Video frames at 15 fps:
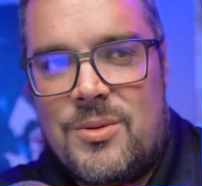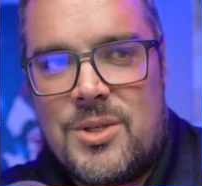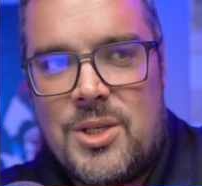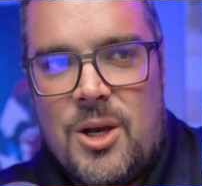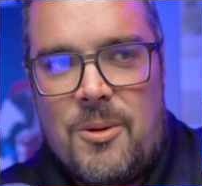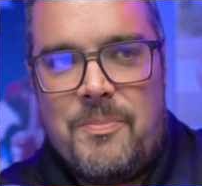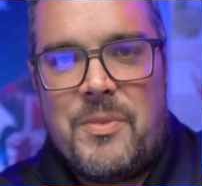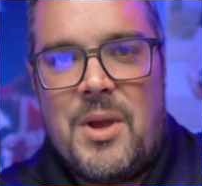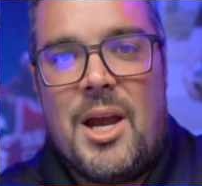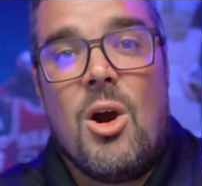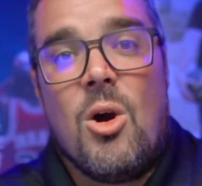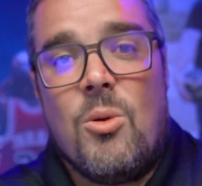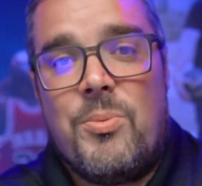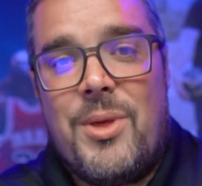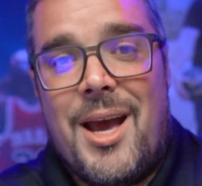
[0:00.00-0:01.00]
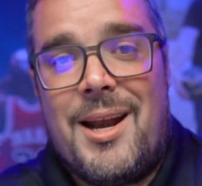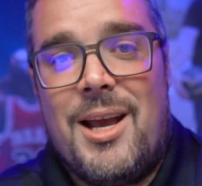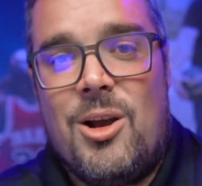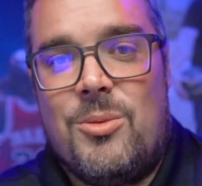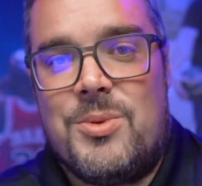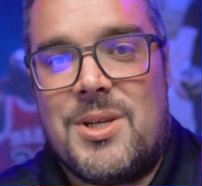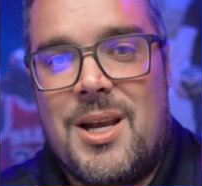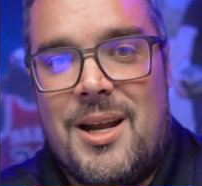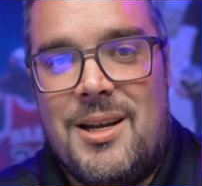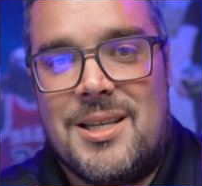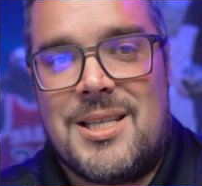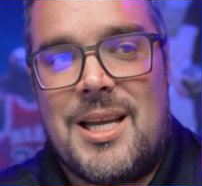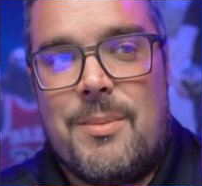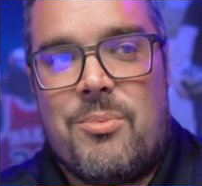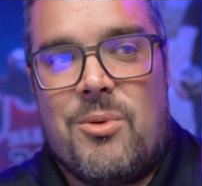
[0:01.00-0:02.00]
So I hope that helps kind of
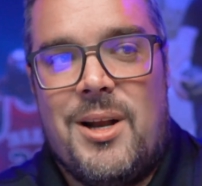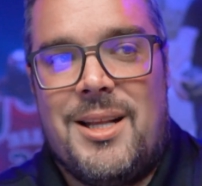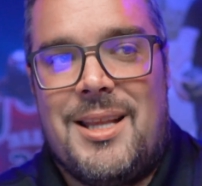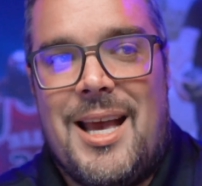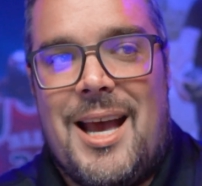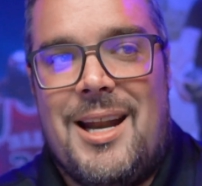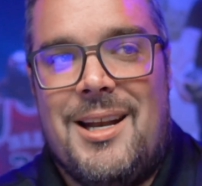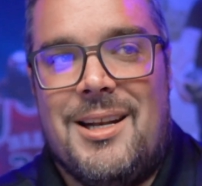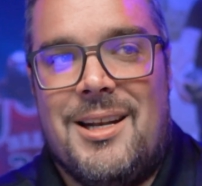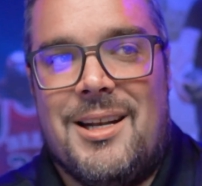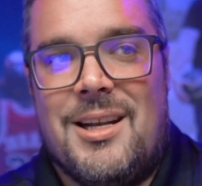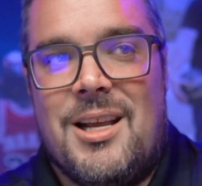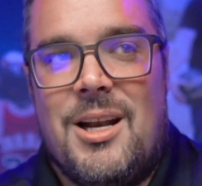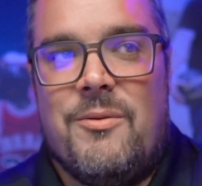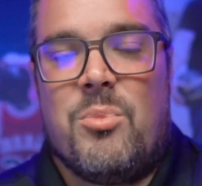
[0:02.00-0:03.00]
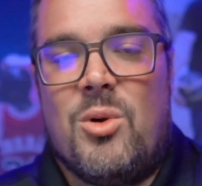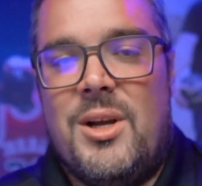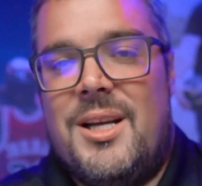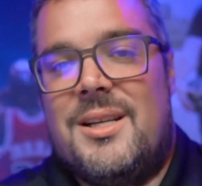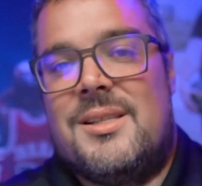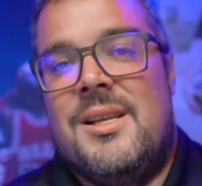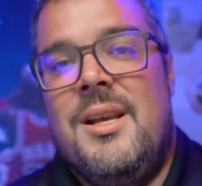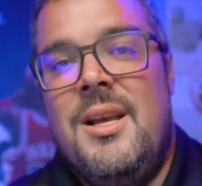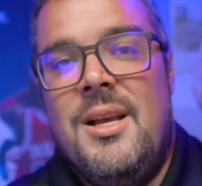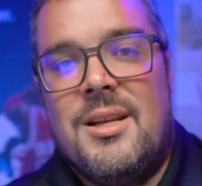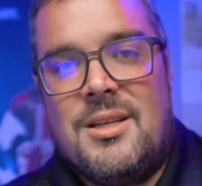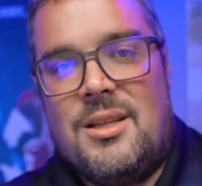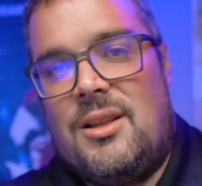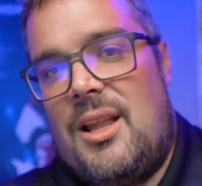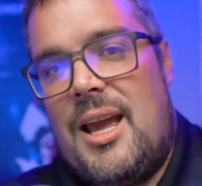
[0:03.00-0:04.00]
separate that and kind of brings
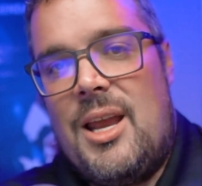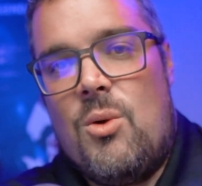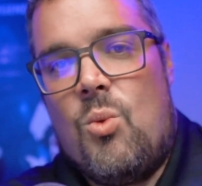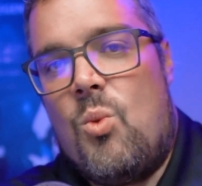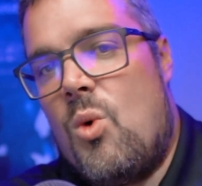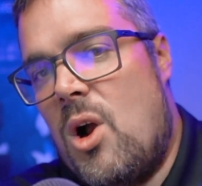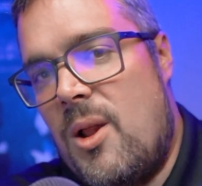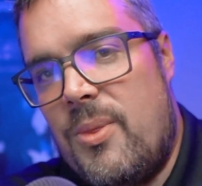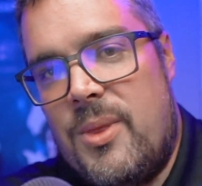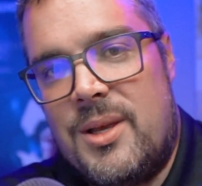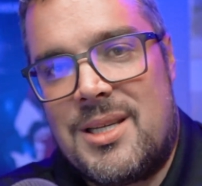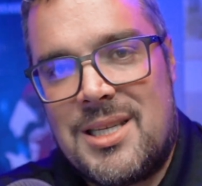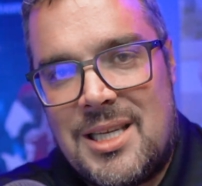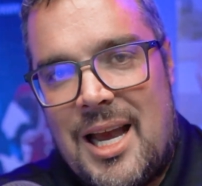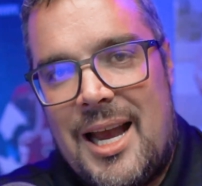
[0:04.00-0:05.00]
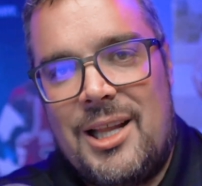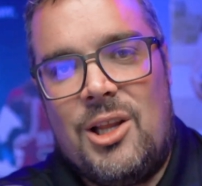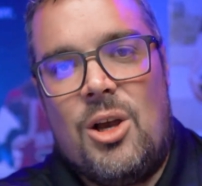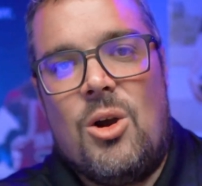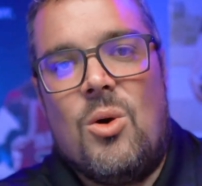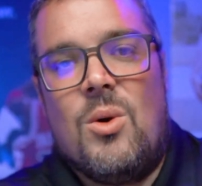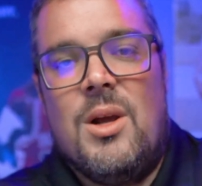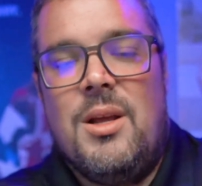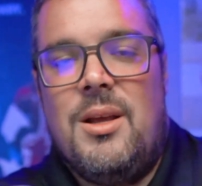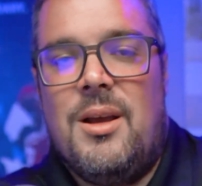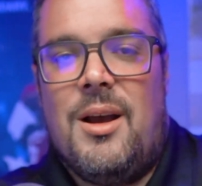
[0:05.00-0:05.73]
to light what the silo